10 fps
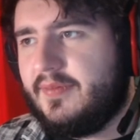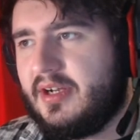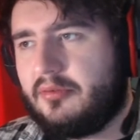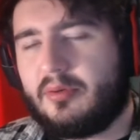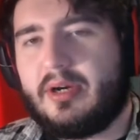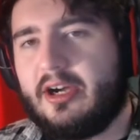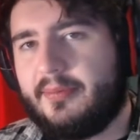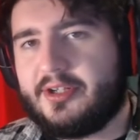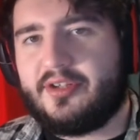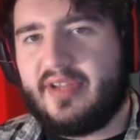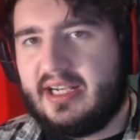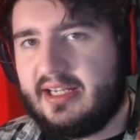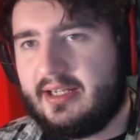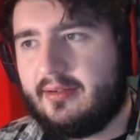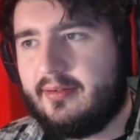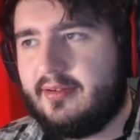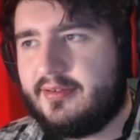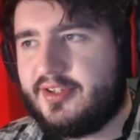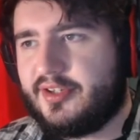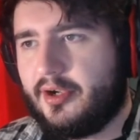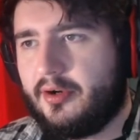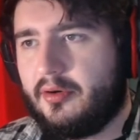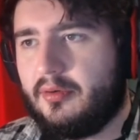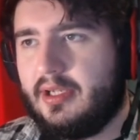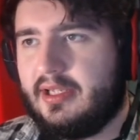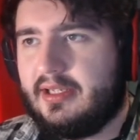They don't require a bunch of editing. So